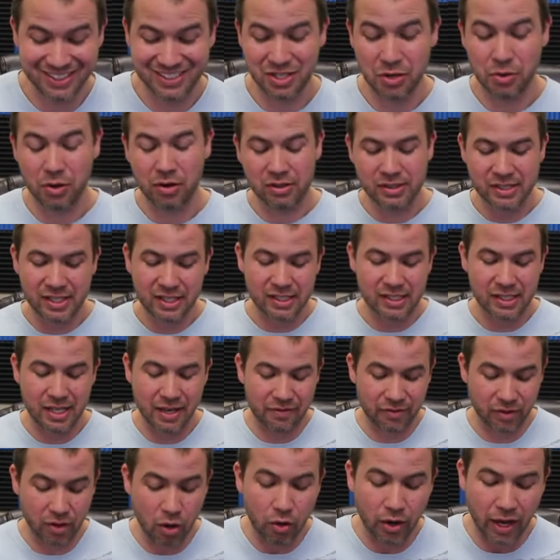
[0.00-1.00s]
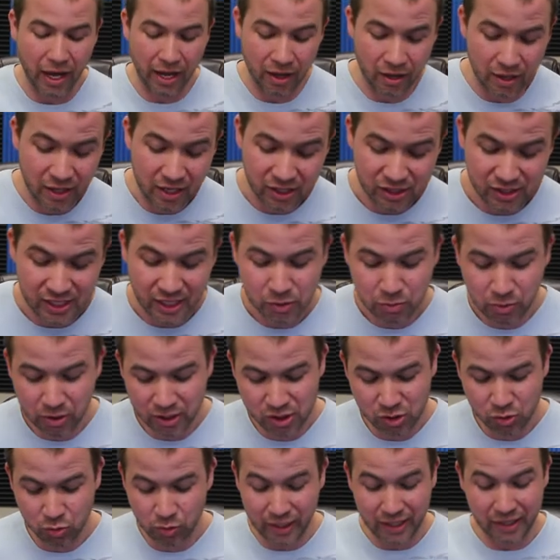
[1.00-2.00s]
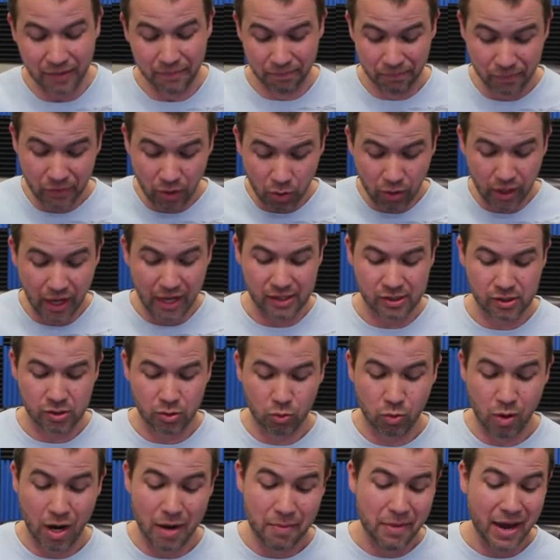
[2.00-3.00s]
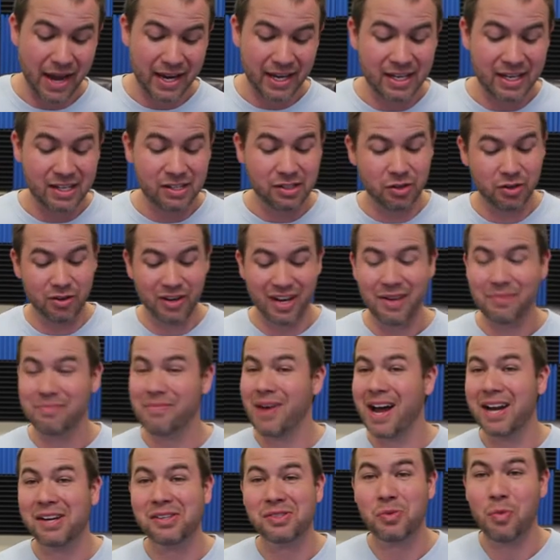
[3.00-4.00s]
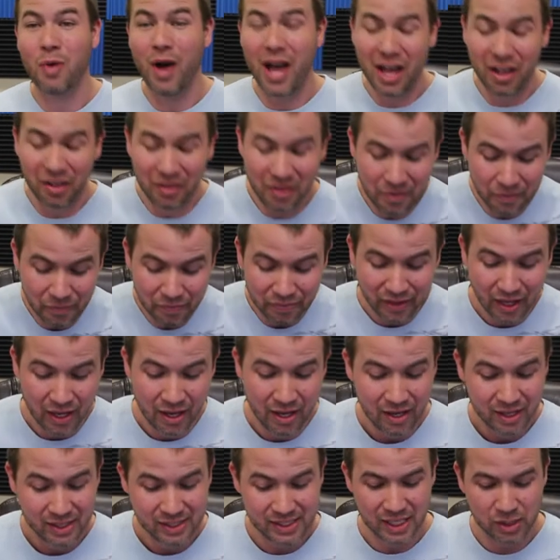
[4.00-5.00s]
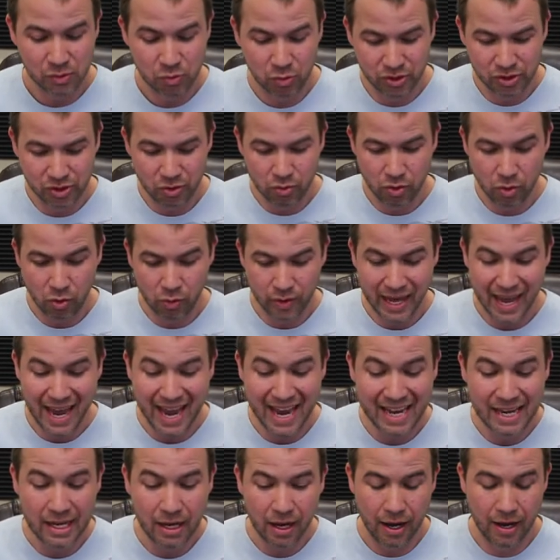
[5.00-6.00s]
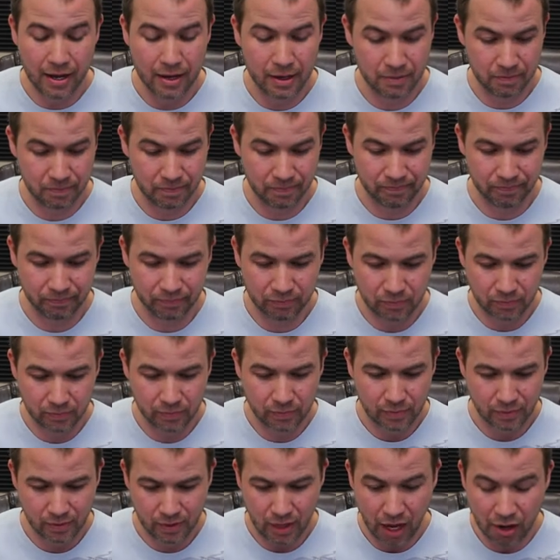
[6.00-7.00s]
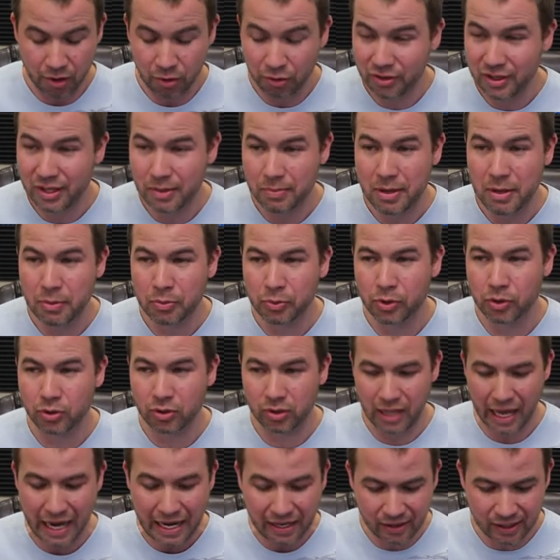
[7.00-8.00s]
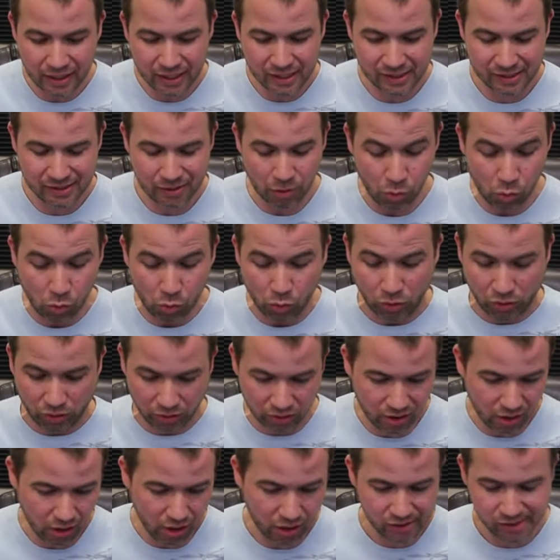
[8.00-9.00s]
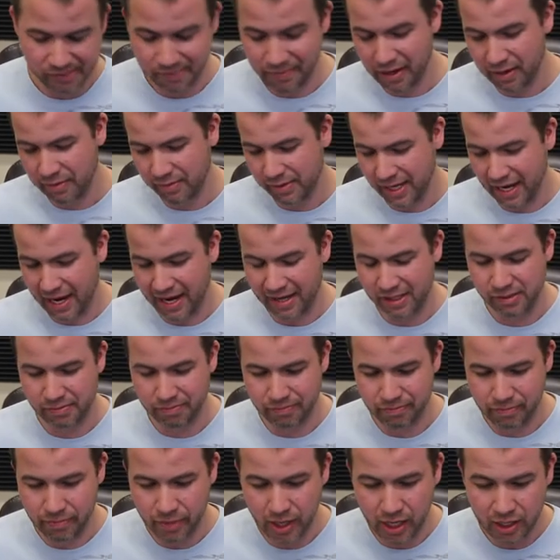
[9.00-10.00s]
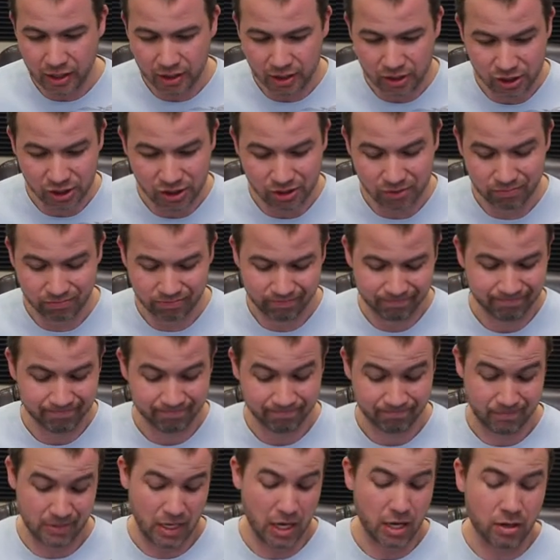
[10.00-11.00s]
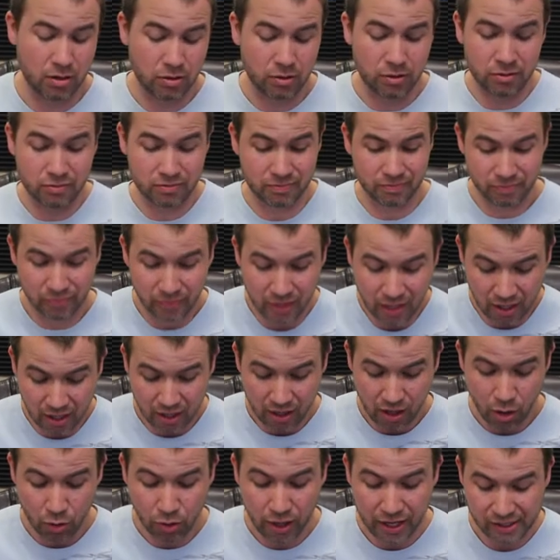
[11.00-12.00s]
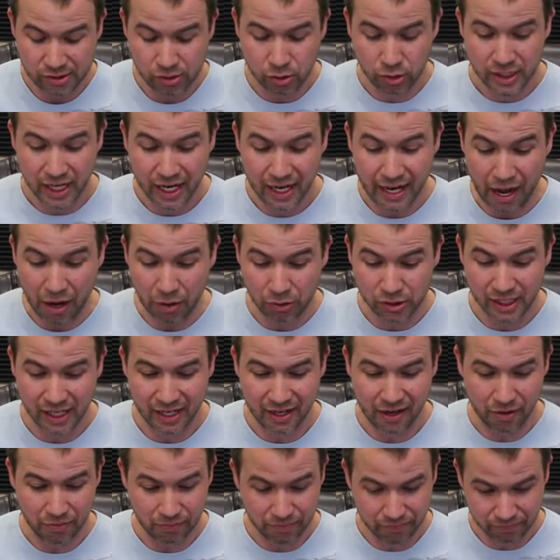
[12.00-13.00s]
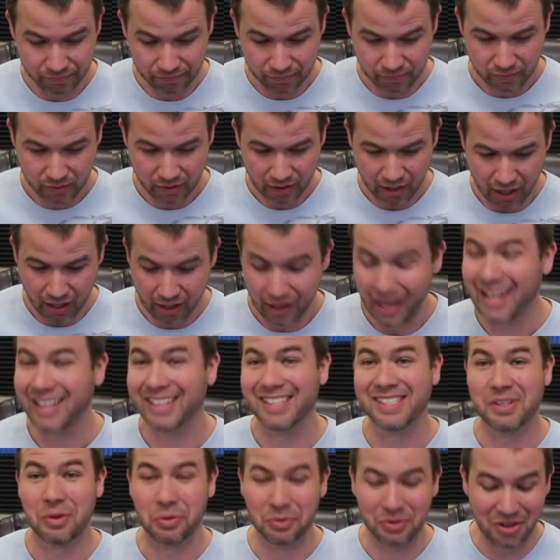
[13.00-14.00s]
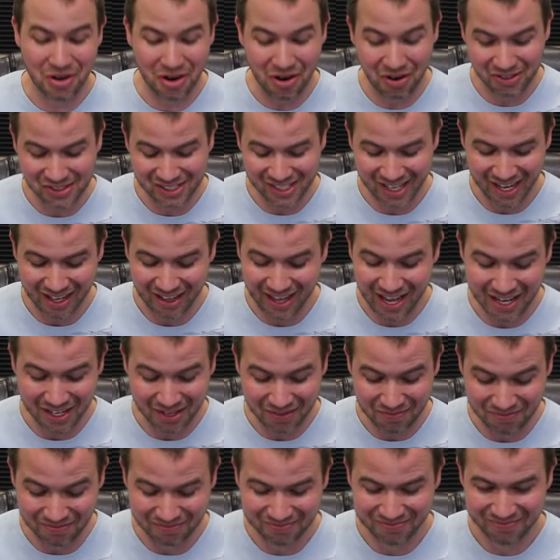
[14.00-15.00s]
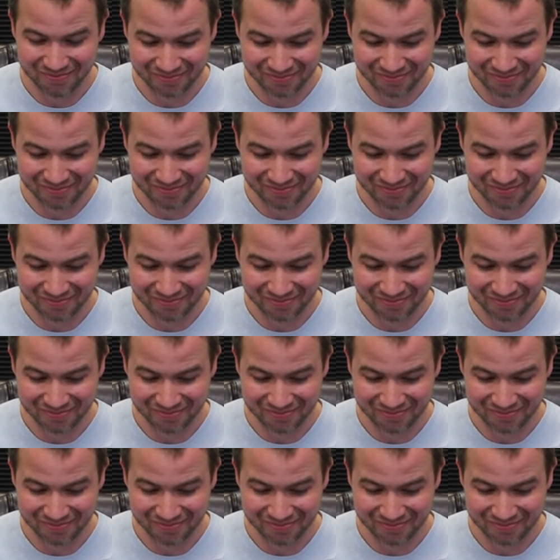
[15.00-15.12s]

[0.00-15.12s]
267. Okay, so that's pretty sweet. Okay, so right into it. Might as well. Since we're doing okay, um, I don't think people like these old cards maybe as much. I don't know. Okay, so check it out. Check it out. I like these old cards. I like them.